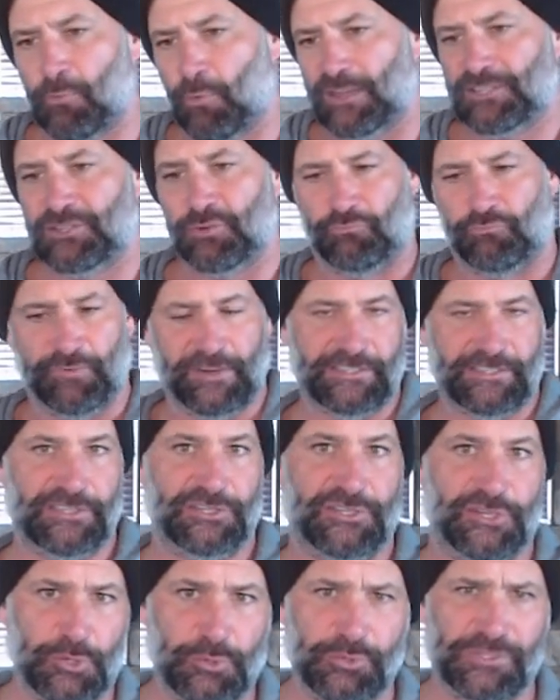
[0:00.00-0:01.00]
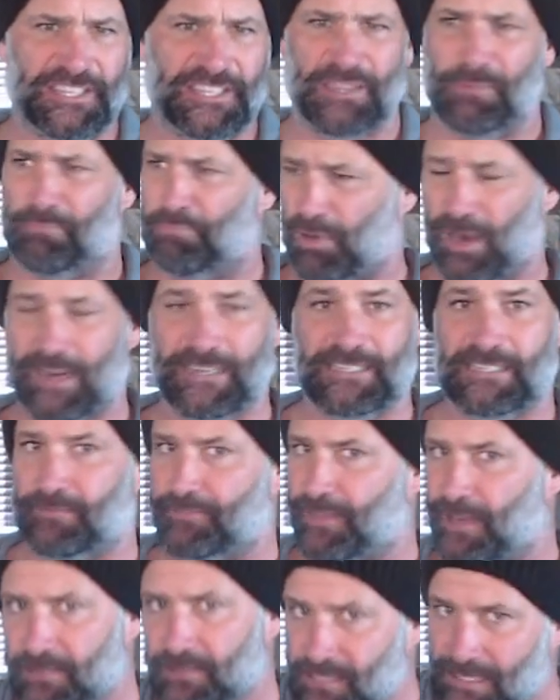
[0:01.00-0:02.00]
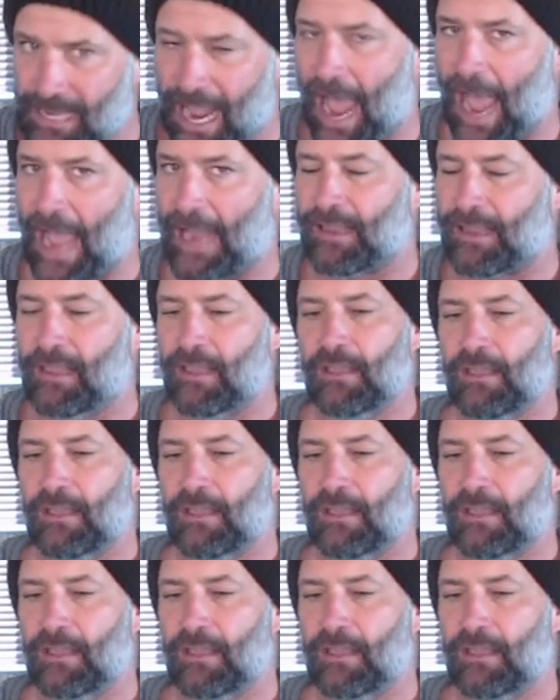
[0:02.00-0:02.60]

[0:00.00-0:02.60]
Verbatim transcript: want to reduce the price of their stock?